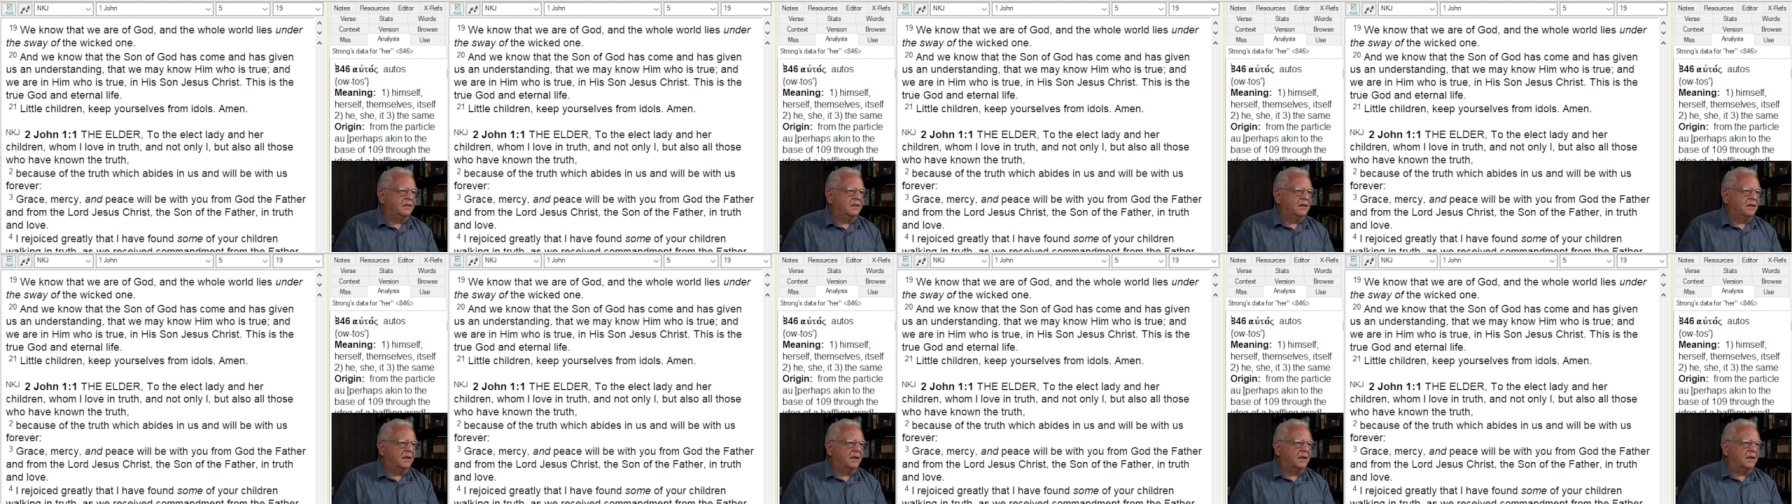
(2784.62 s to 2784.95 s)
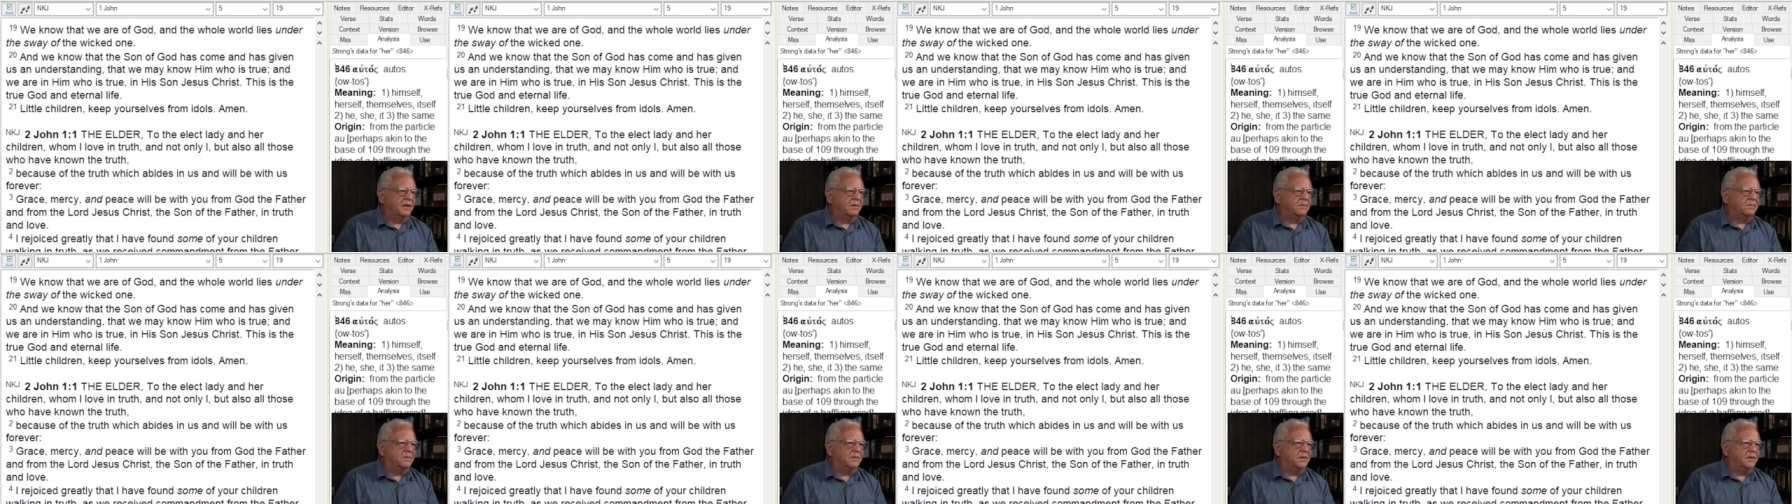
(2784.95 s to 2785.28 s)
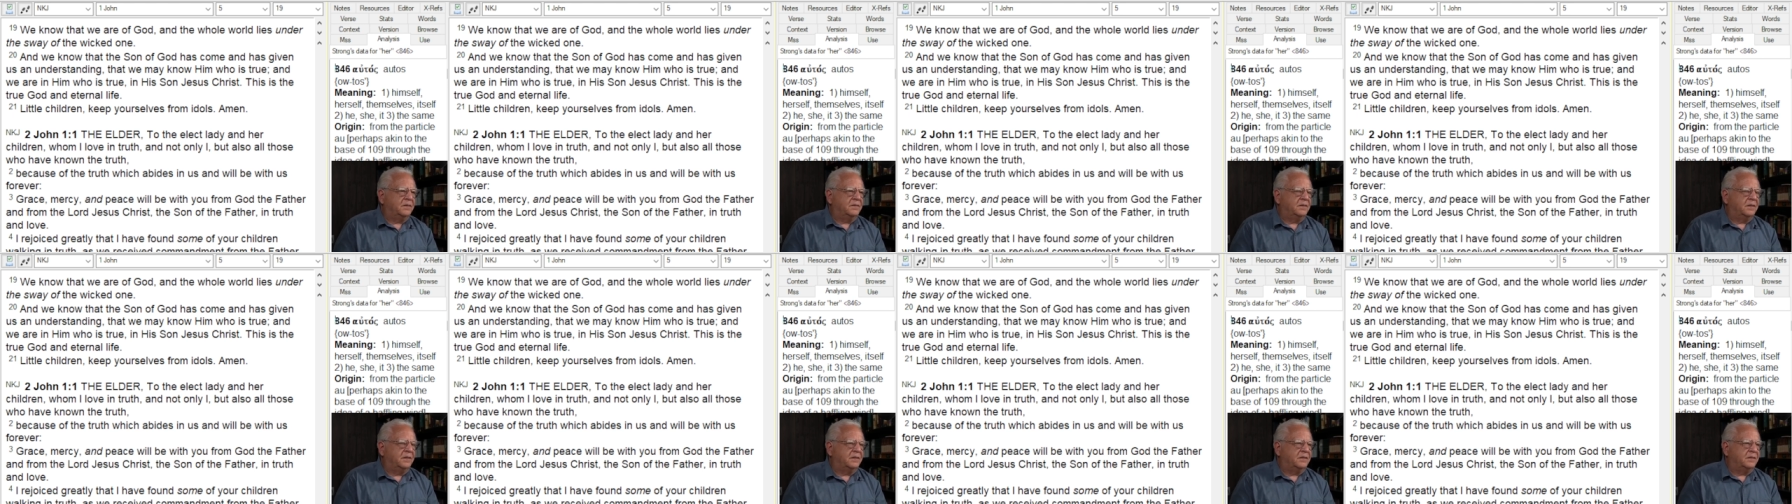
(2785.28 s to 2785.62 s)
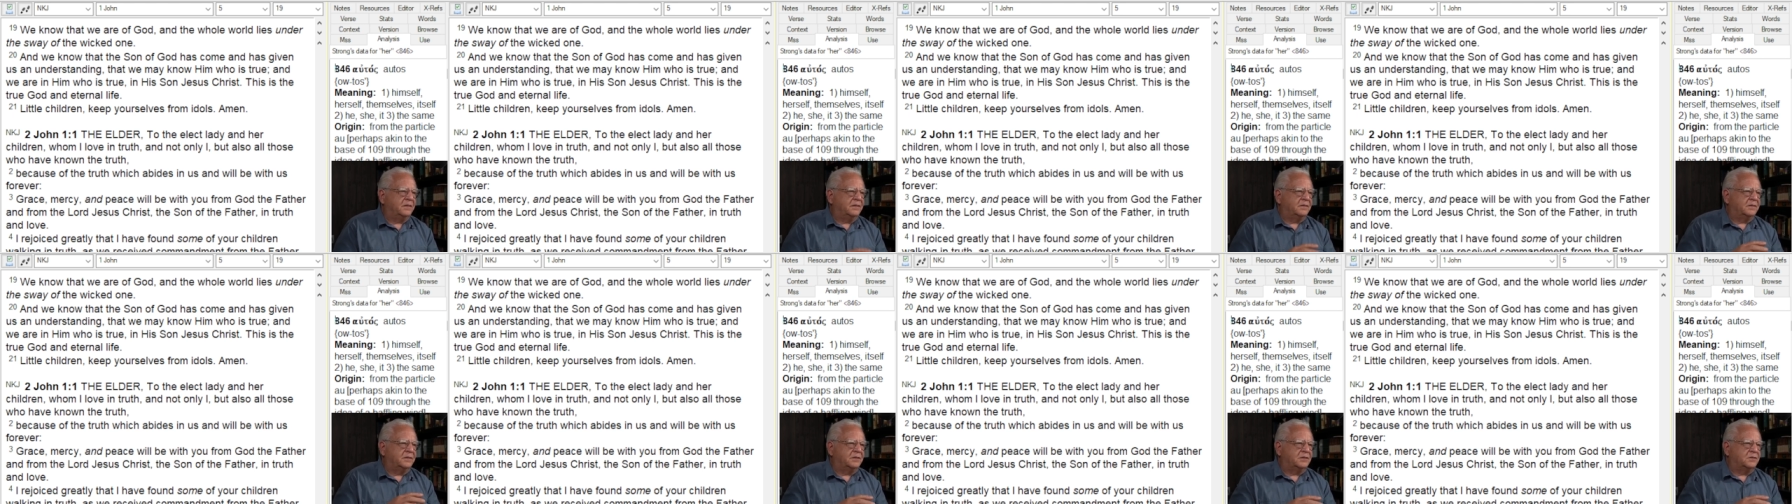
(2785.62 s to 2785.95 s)
uh, but it,
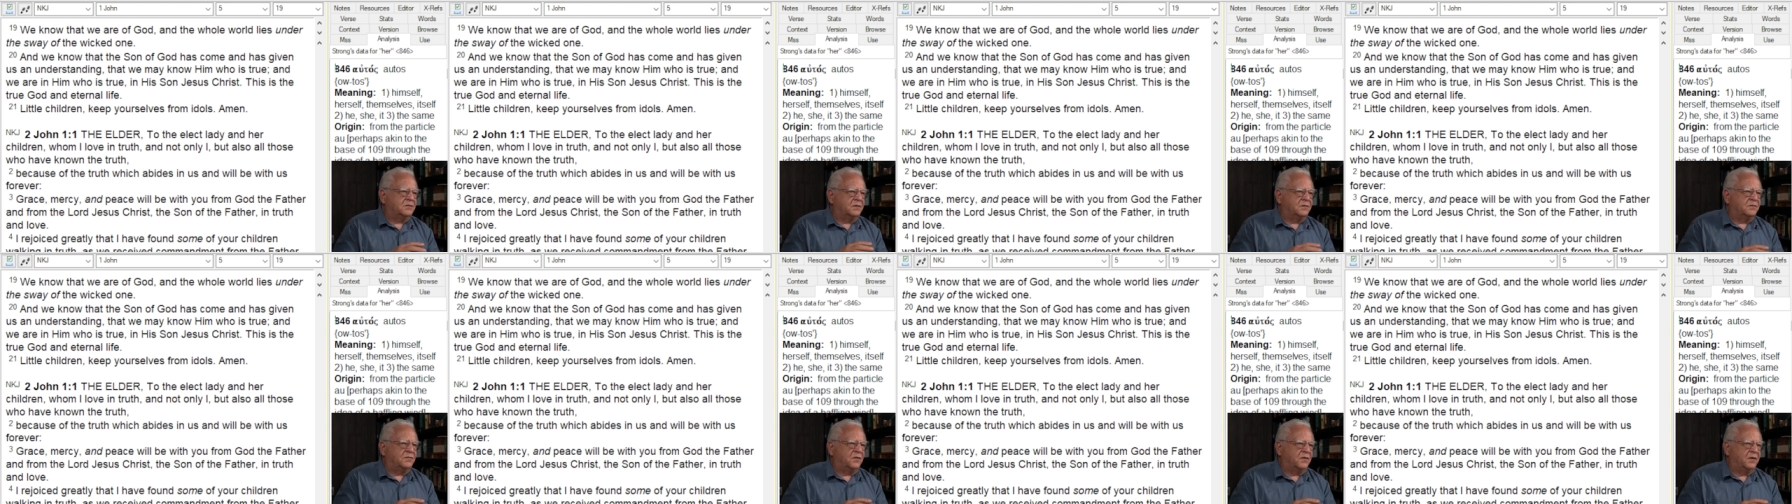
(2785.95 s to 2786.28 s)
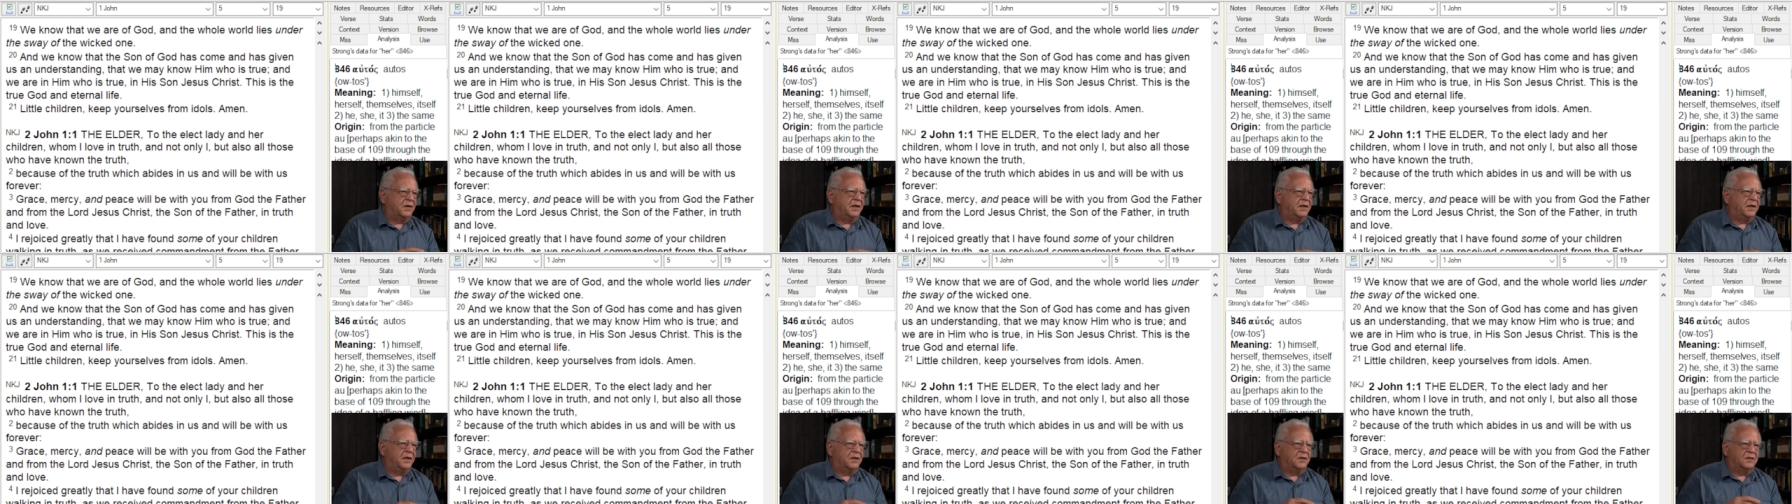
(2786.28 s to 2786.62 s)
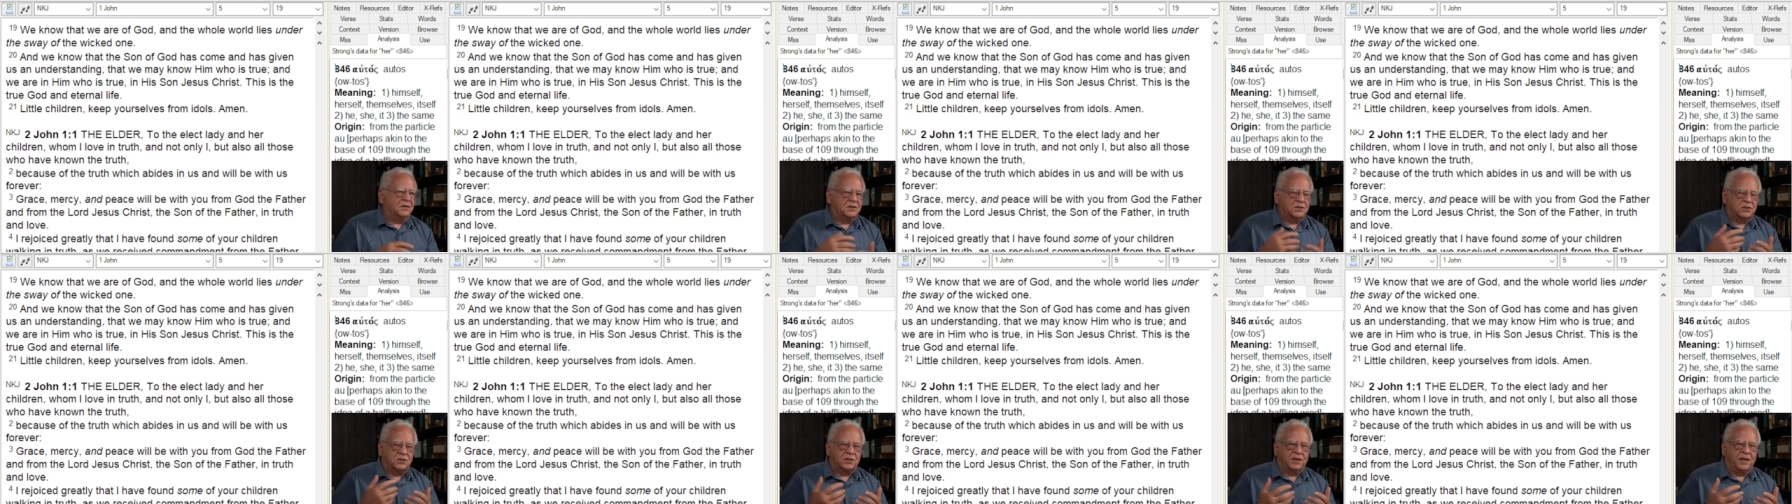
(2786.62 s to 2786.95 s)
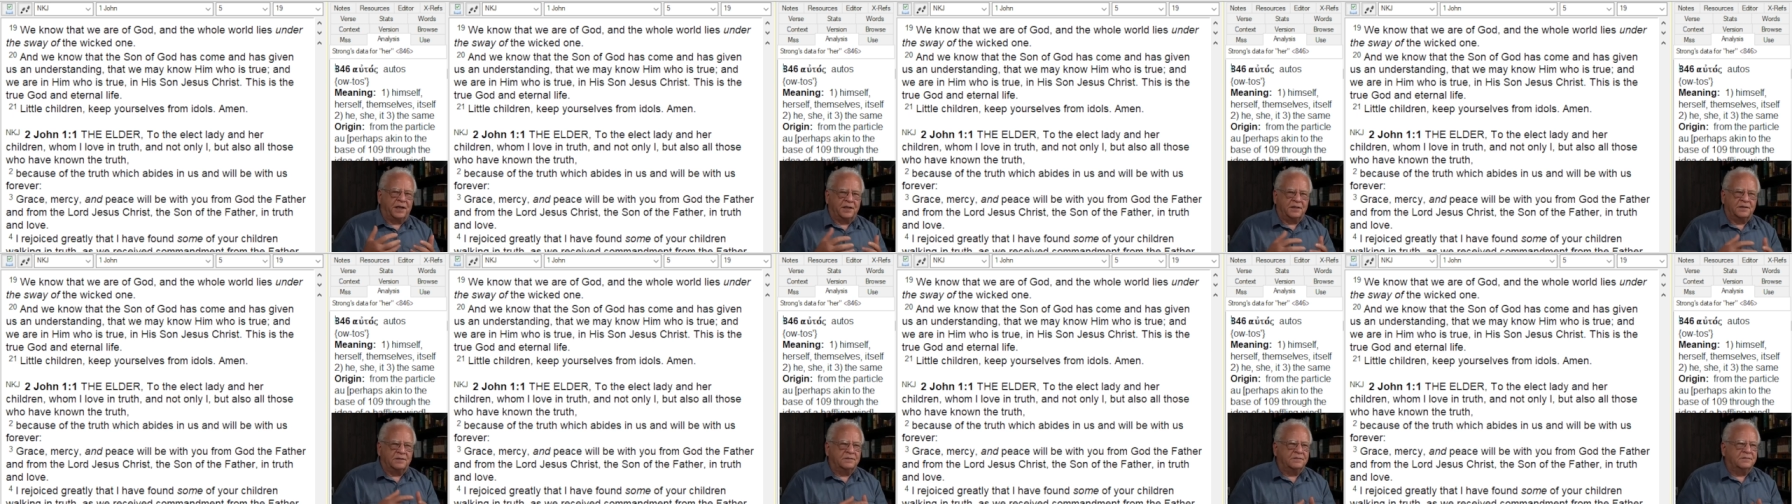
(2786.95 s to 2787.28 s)
it's referring here to
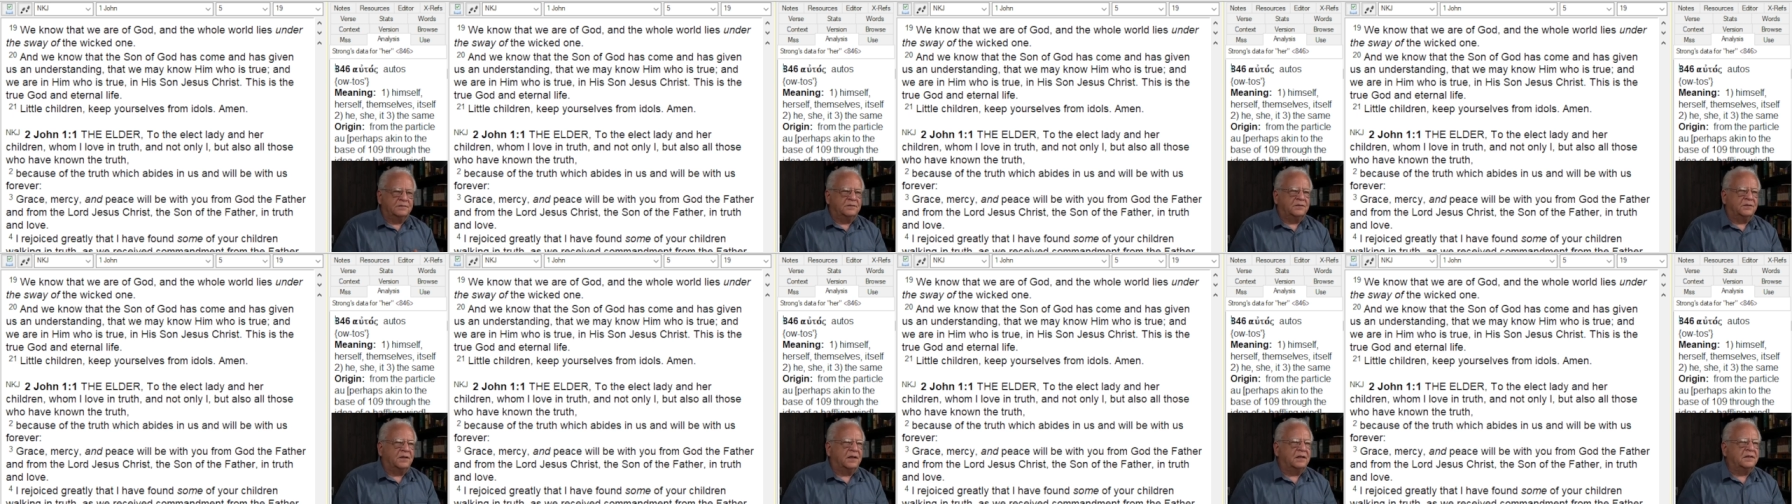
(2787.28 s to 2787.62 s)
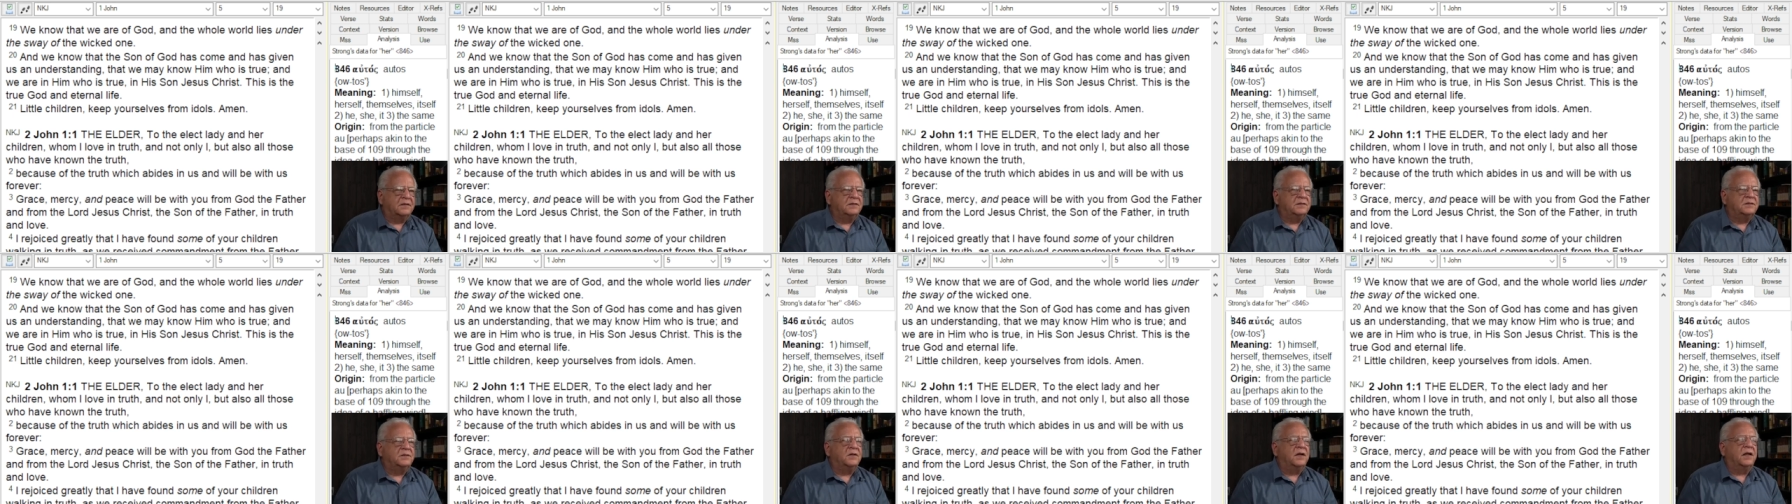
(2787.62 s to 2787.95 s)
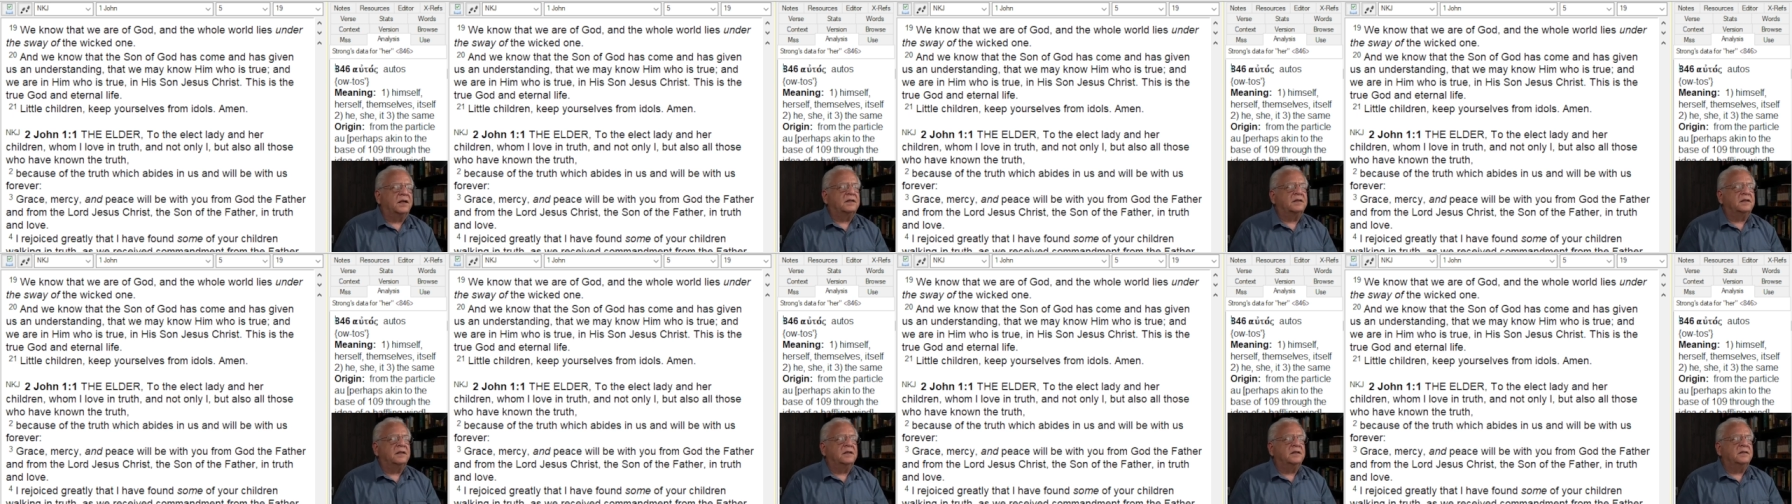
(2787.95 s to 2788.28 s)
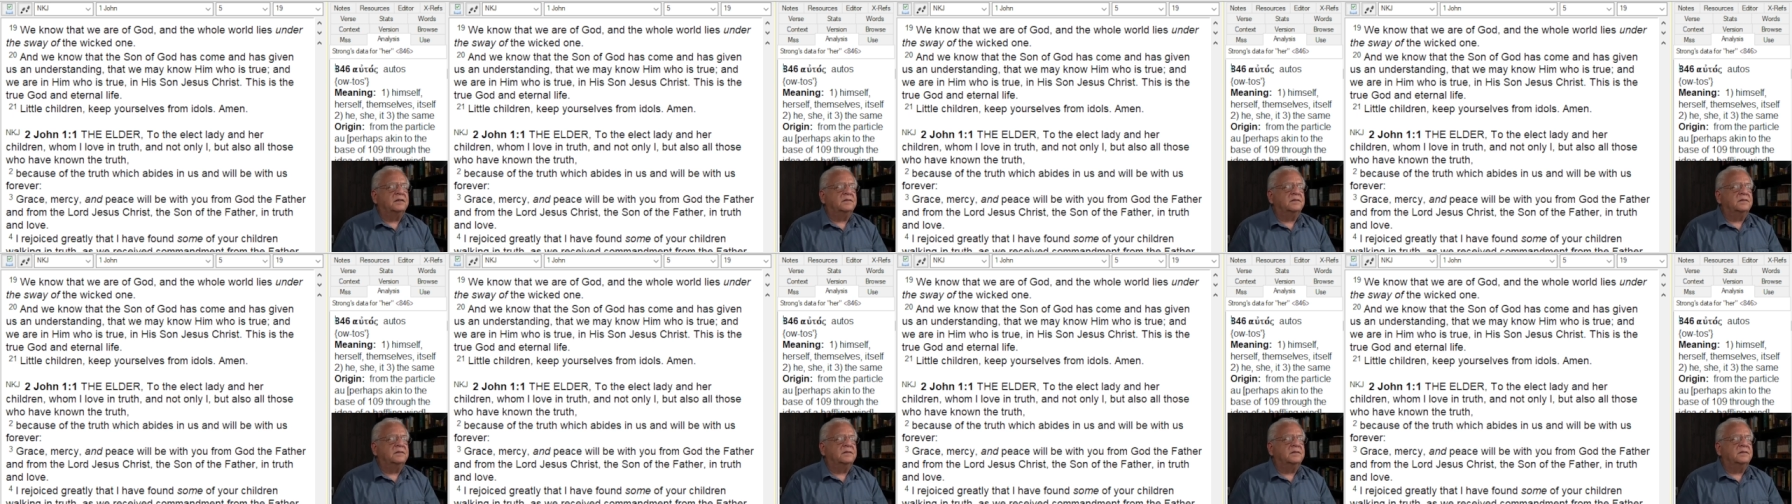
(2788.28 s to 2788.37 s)
Satan direct, directly